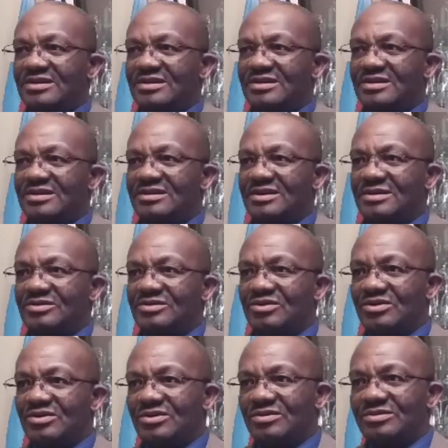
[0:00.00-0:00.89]
And I
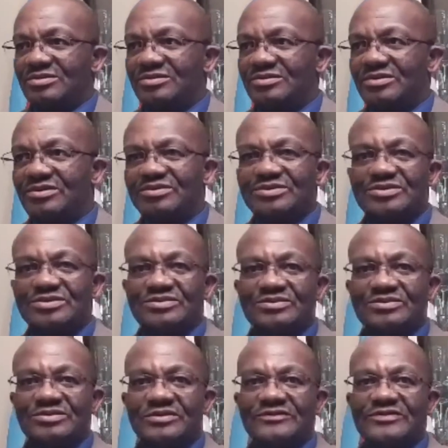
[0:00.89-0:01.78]
know
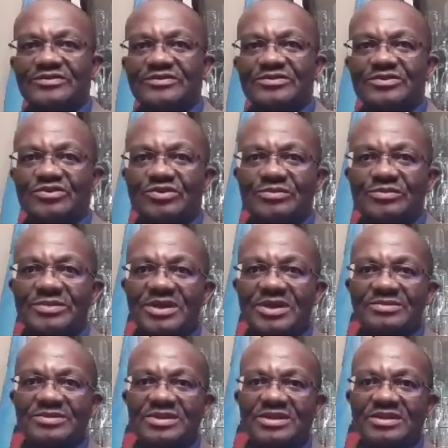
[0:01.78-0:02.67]
those of you who may
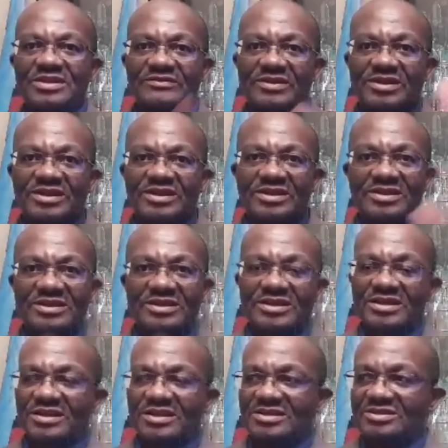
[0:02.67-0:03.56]
be living in the
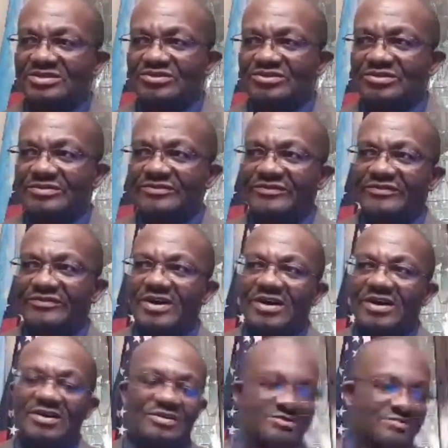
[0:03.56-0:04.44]
extreme
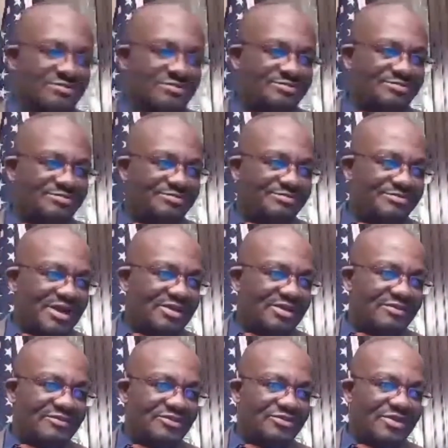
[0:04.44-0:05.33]
far
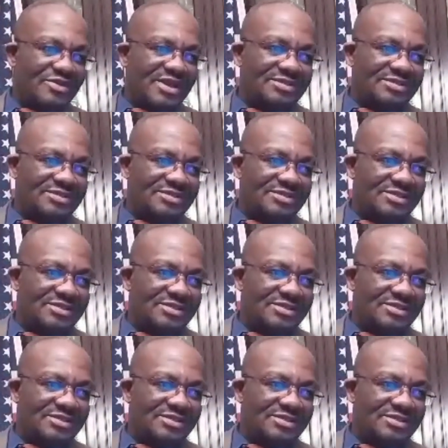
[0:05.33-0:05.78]
part of the United